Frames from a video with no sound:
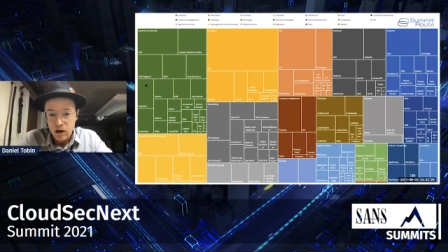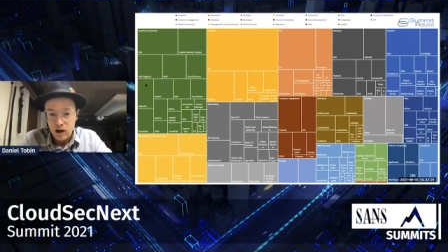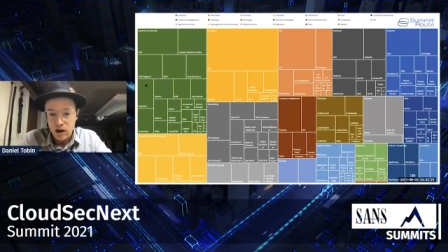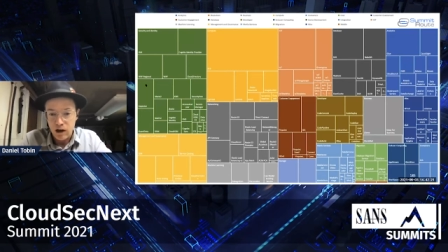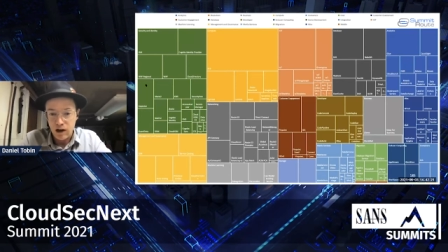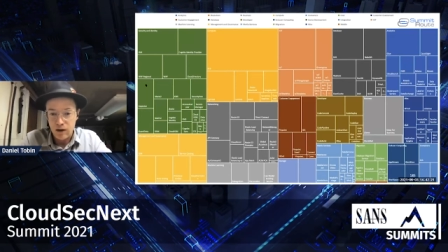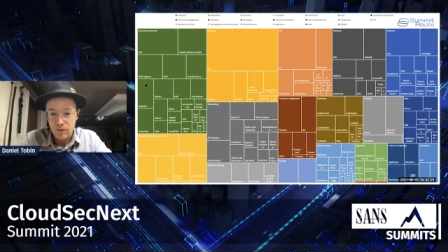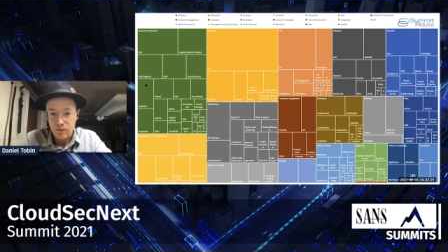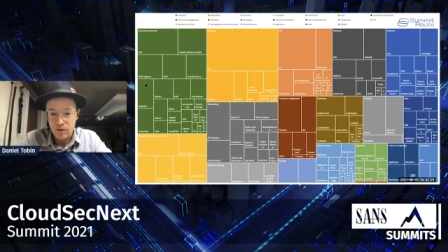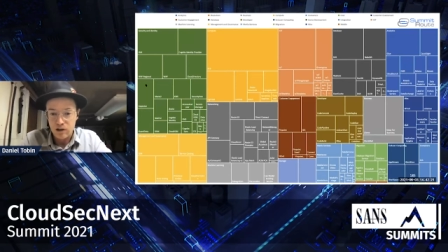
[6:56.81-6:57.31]

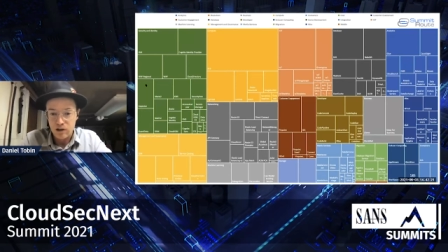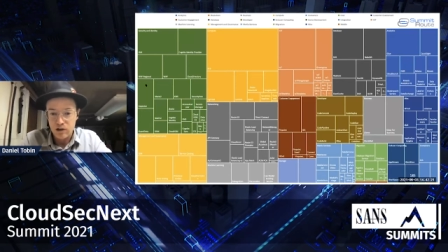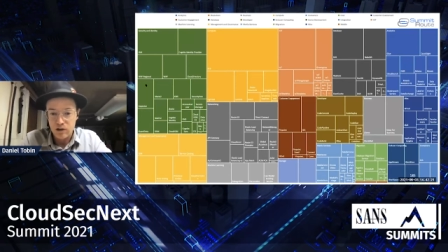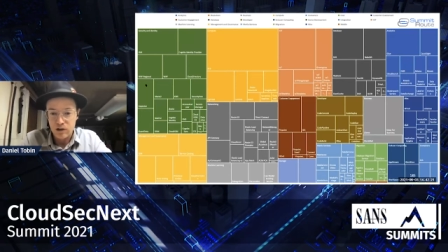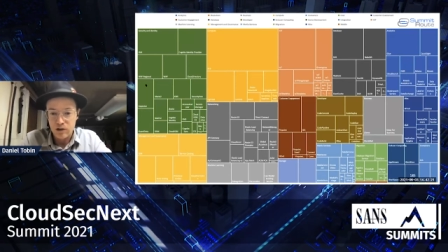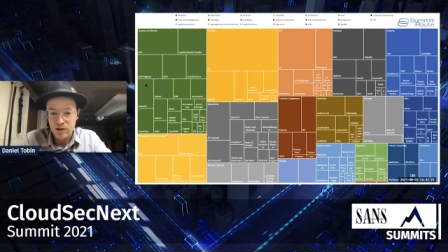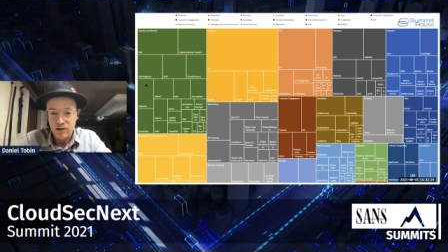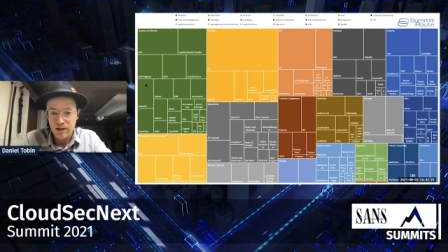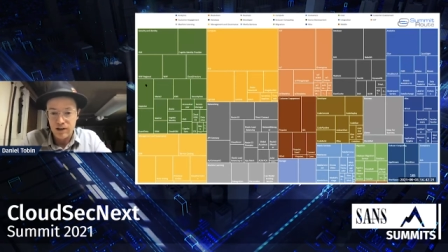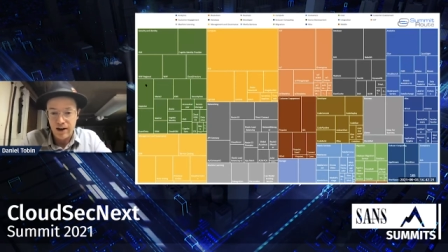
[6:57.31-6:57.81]
Um, and it
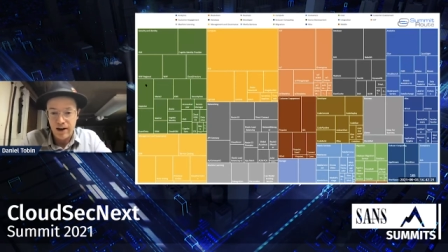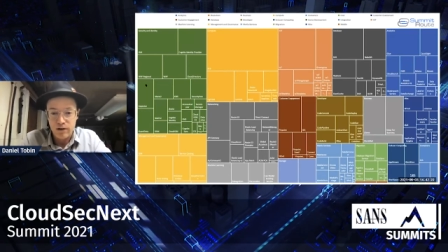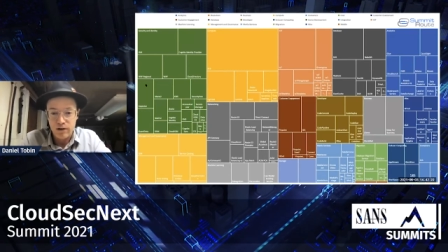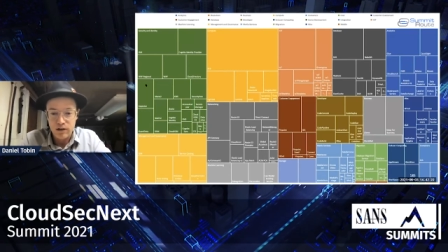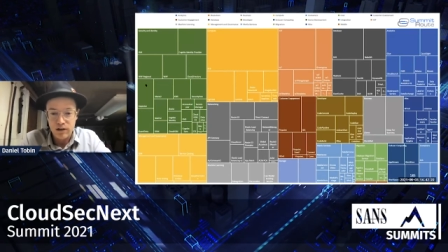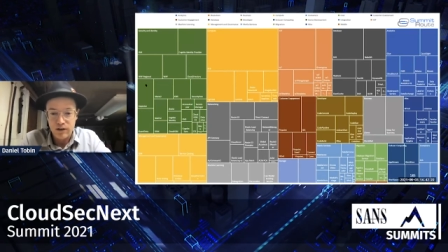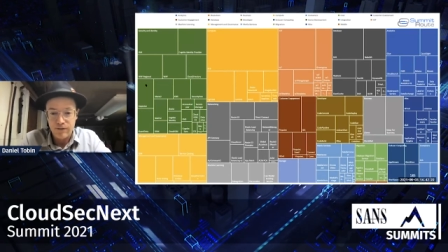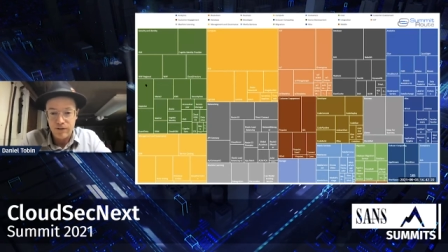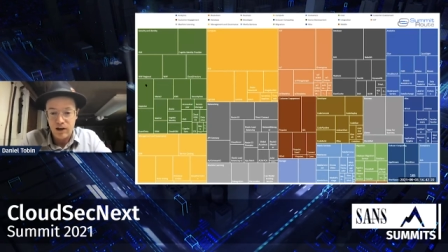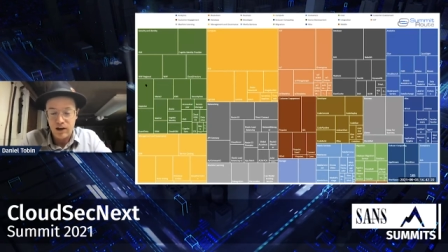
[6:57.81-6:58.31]
shows the
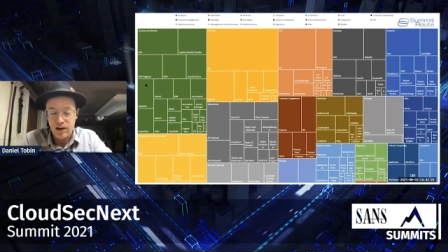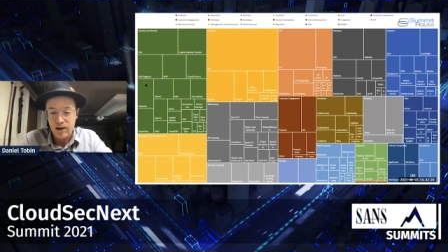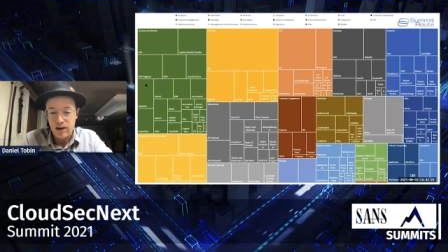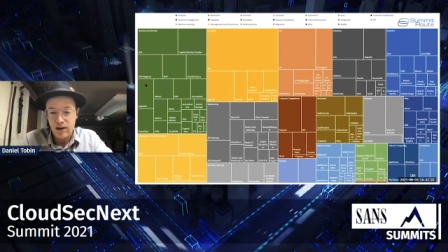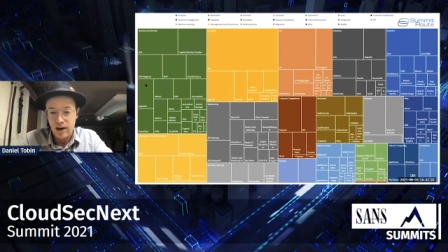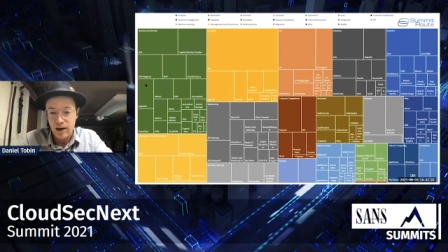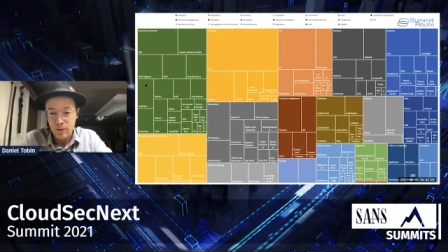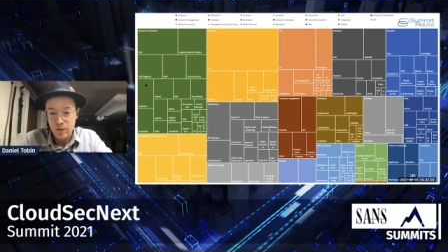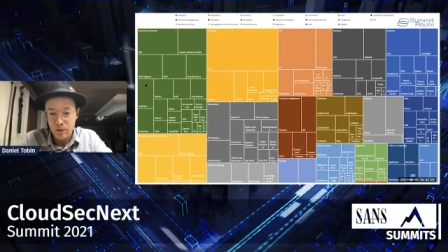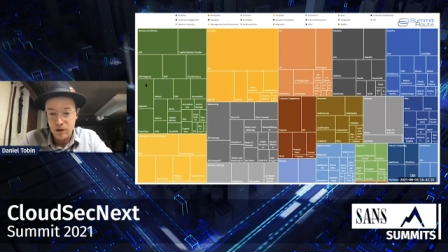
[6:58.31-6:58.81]
count of
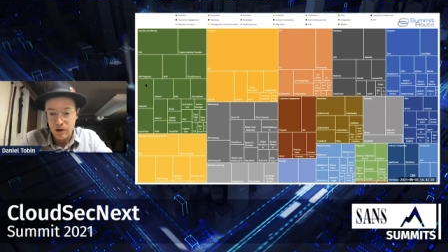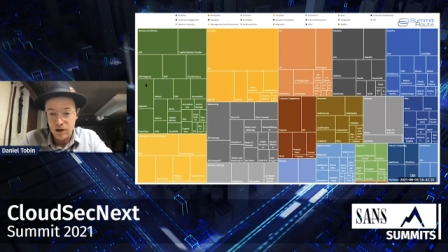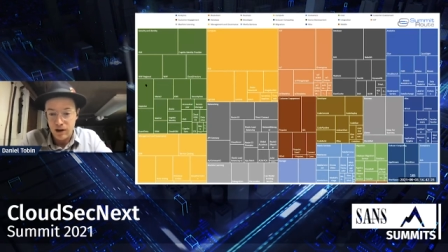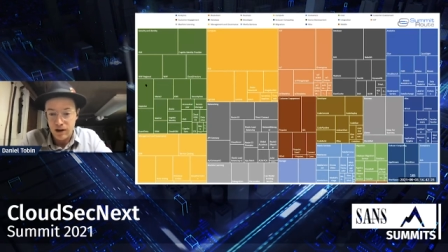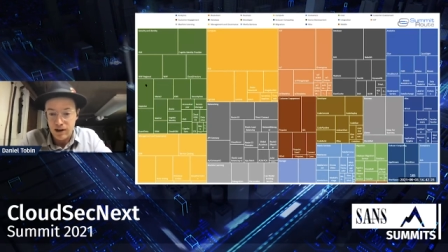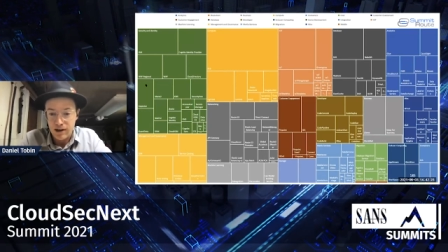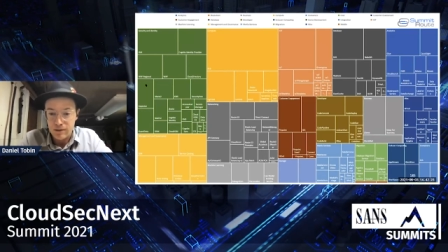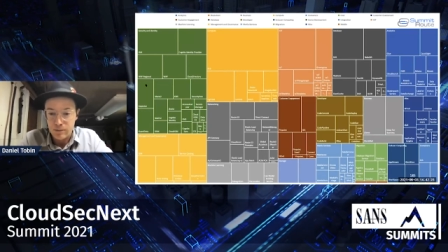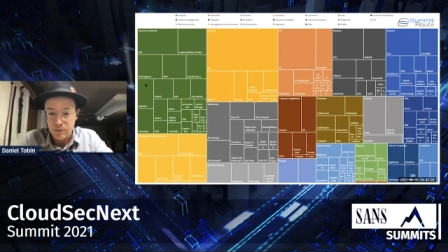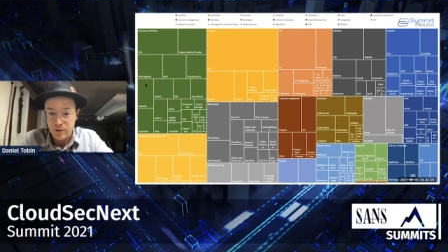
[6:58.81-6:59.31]

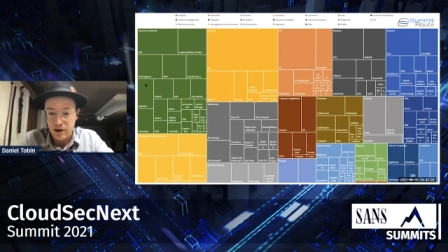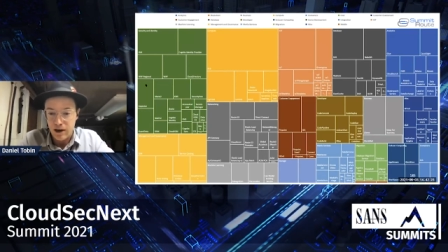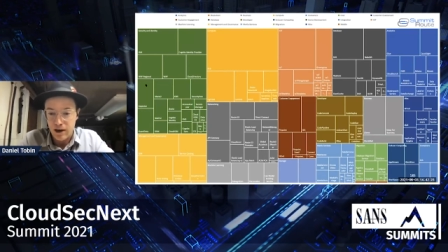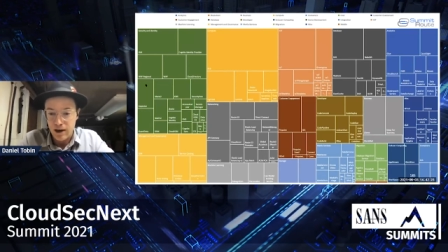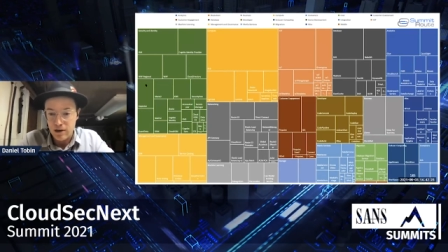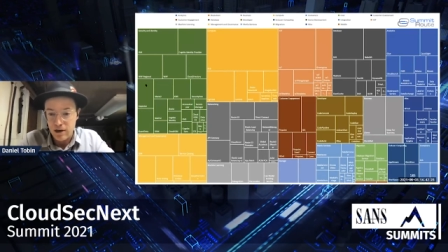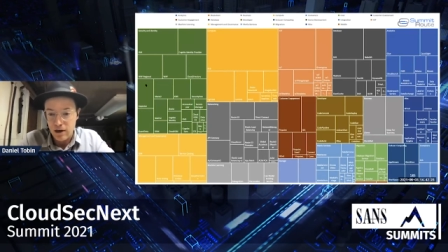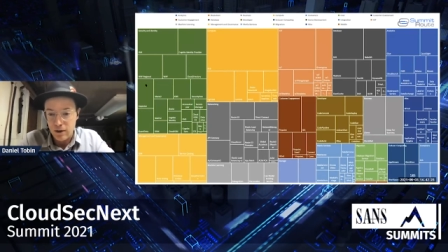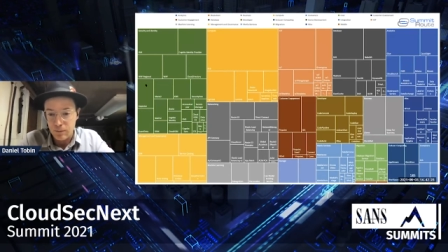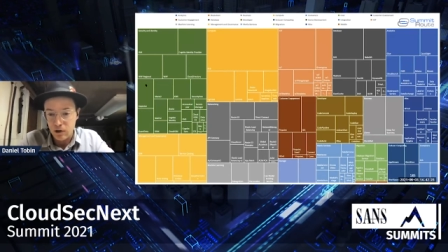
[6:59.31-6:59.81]
APIs by
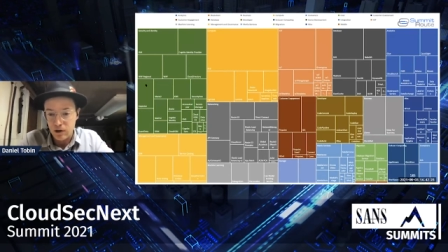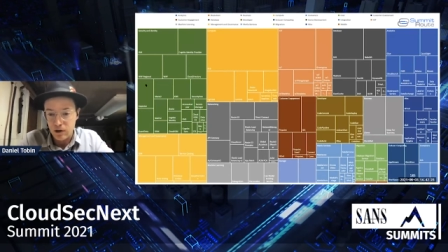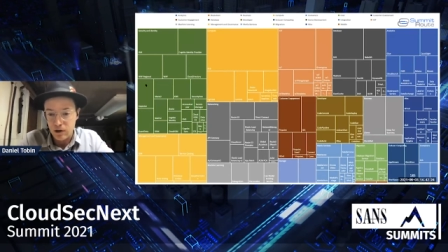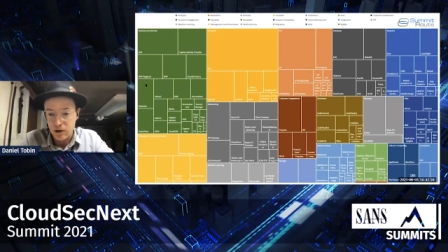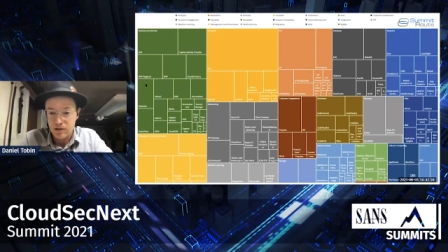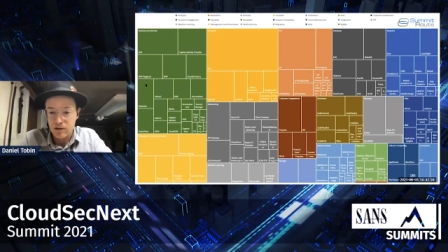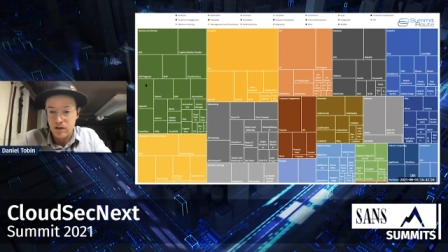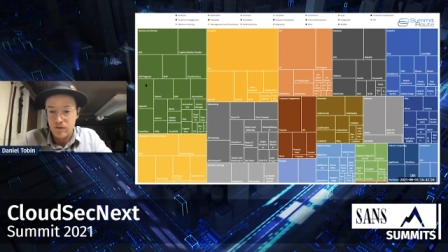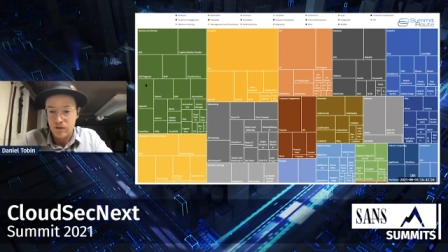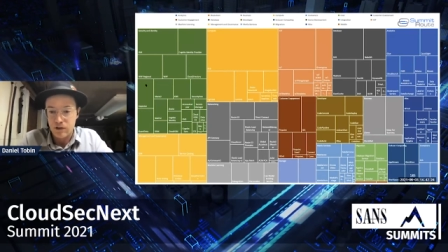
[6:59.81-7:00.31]
AWS
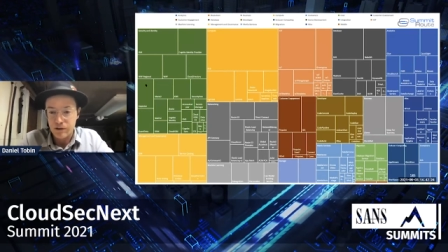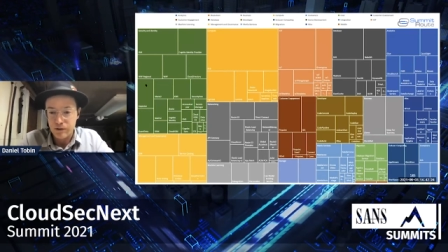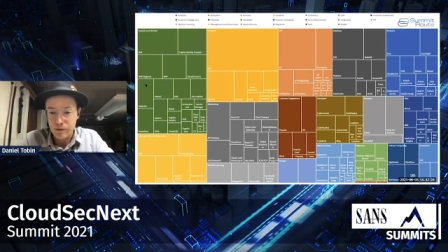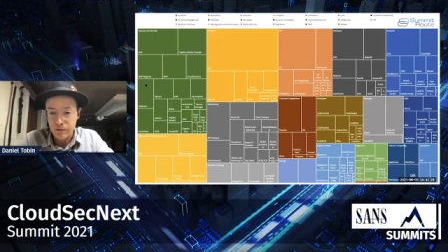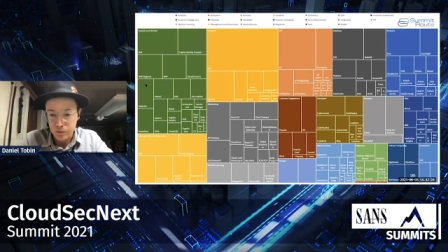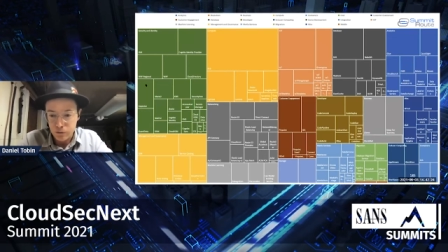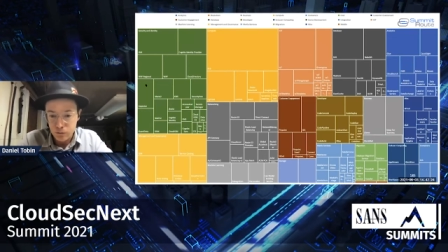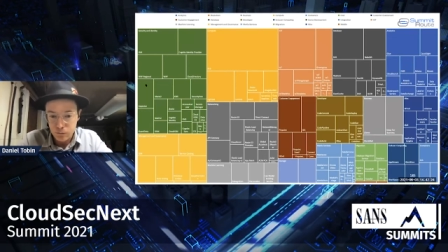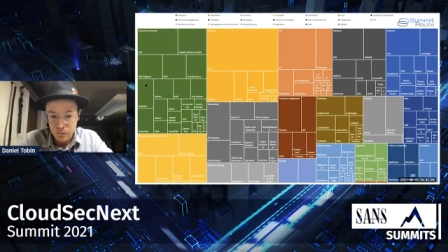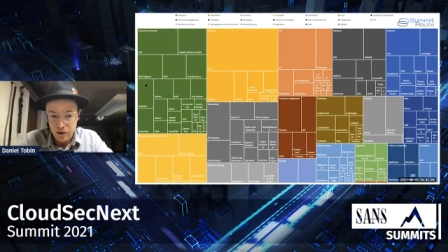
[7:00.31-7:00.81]
service
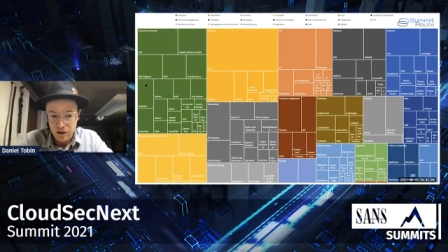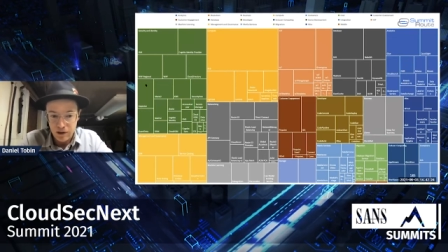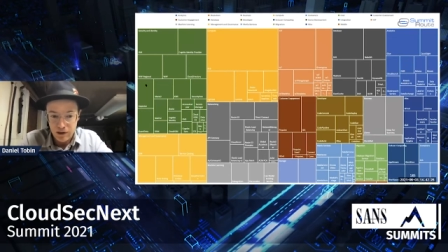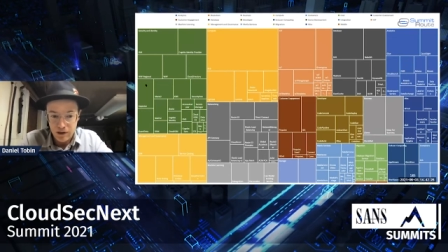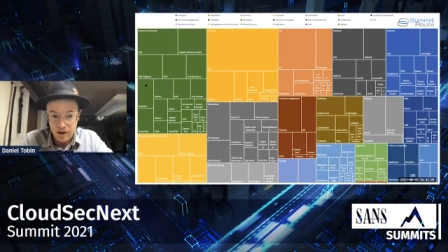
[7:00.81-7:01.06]
grouped by the